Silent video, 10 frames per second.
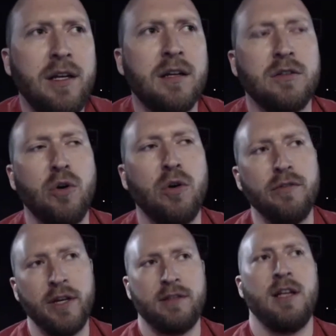a
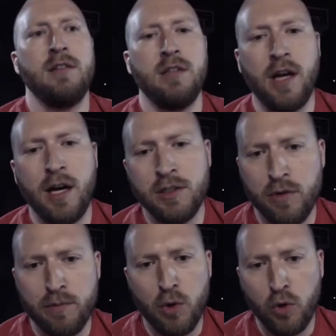total of 10 cigars
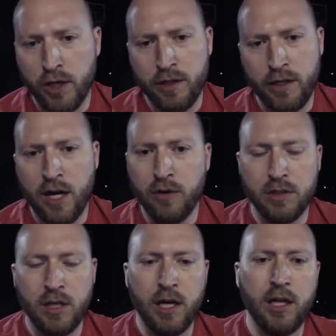with mold on the
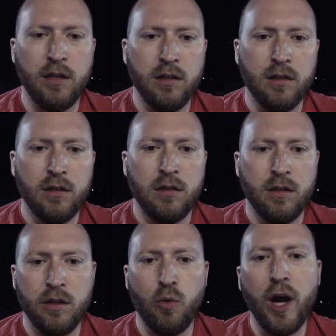outside,
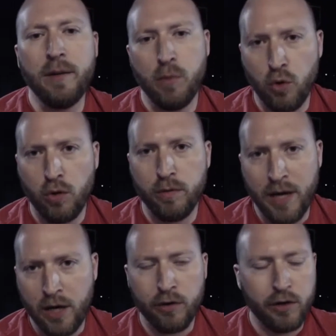the white mold,
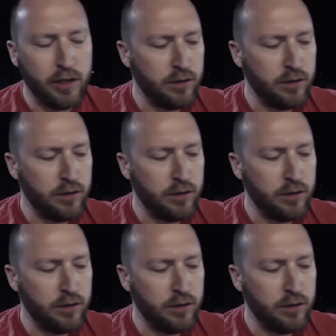powdery,